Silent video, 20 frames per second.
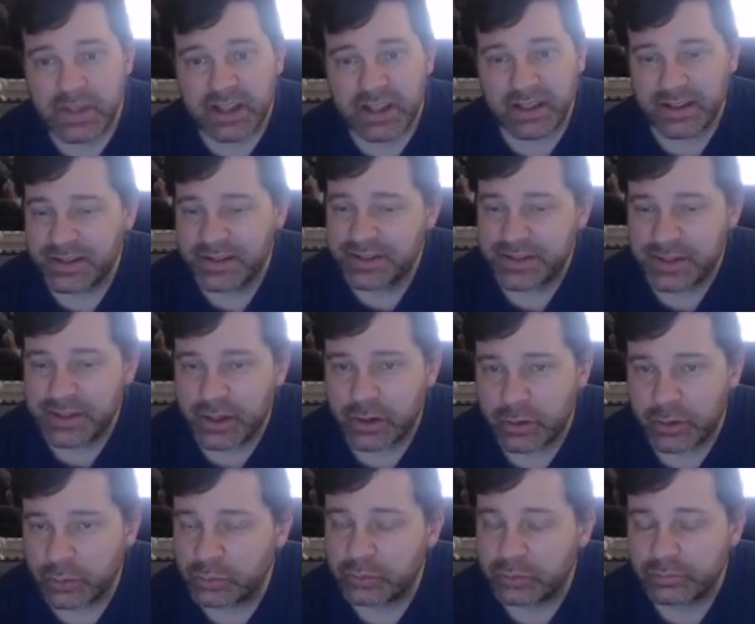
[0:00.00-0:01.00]
So
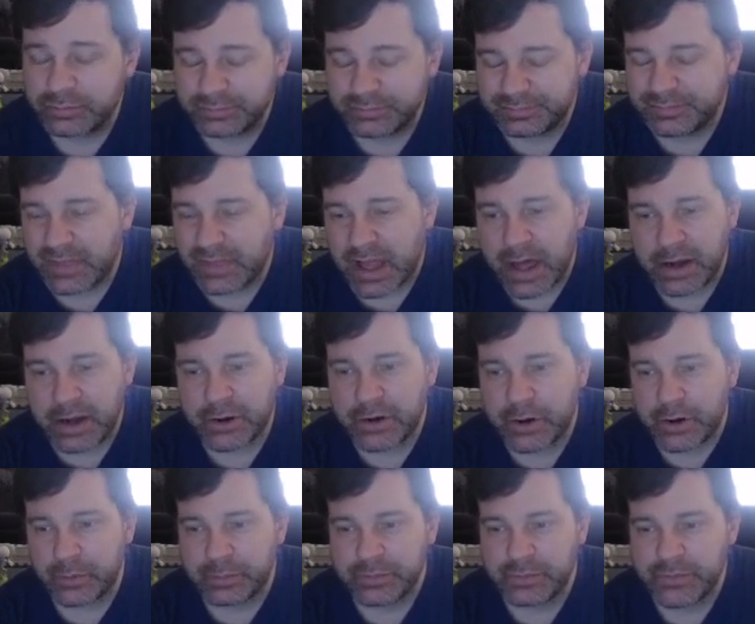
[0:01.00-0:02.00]
I don't know.
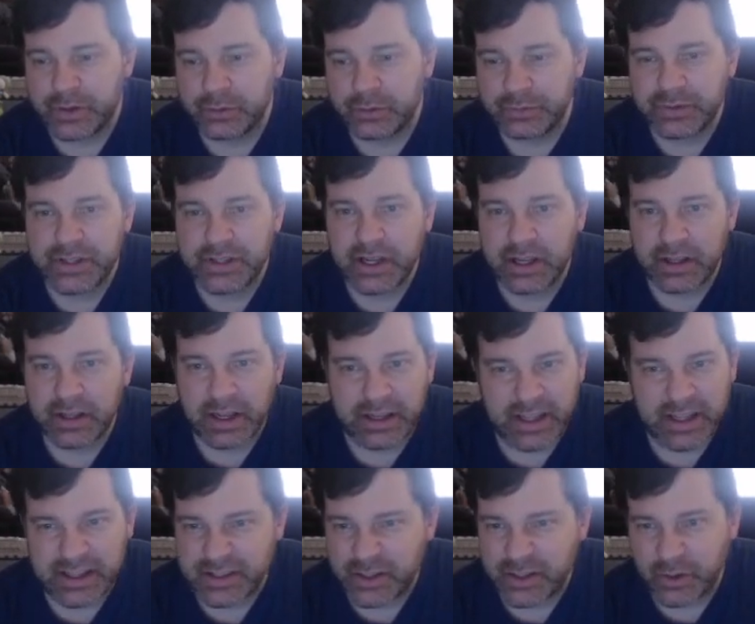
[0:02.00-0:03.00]

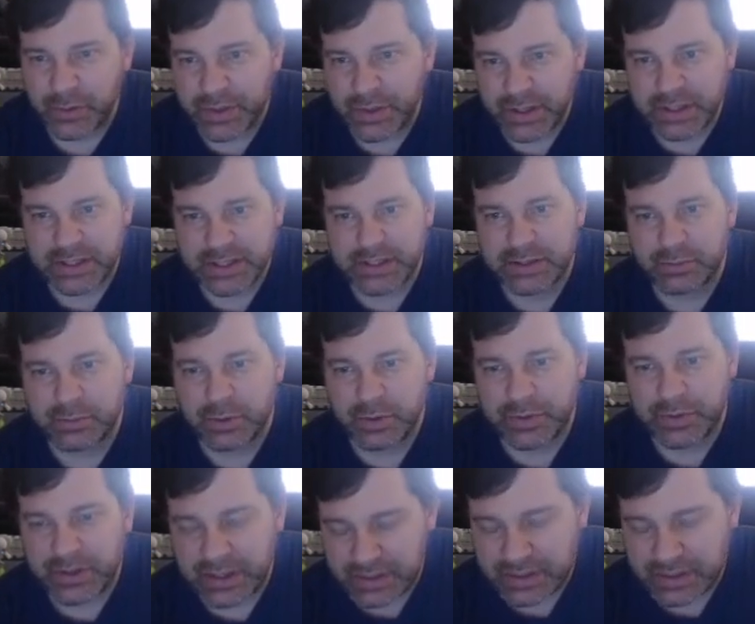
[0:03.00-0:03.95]
Don't think this is worth it.